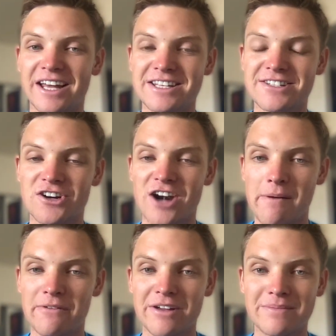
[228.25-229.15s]
on
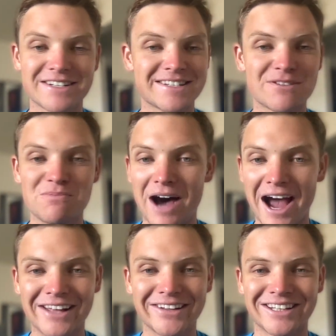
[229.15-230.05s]
Instagram of him just
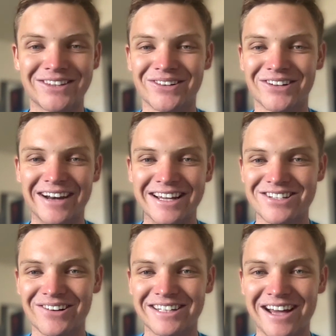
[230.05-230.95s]
smiling through the race
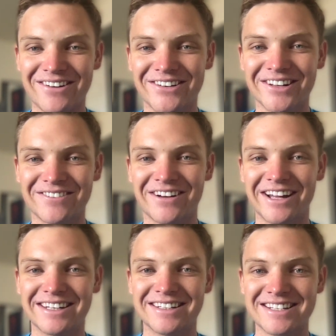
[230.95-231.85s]
going down a really
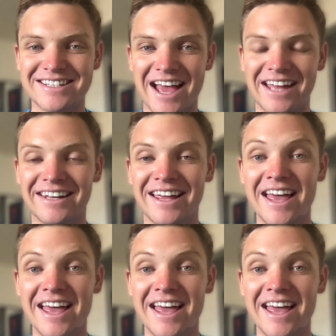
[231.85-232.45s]
fun descent.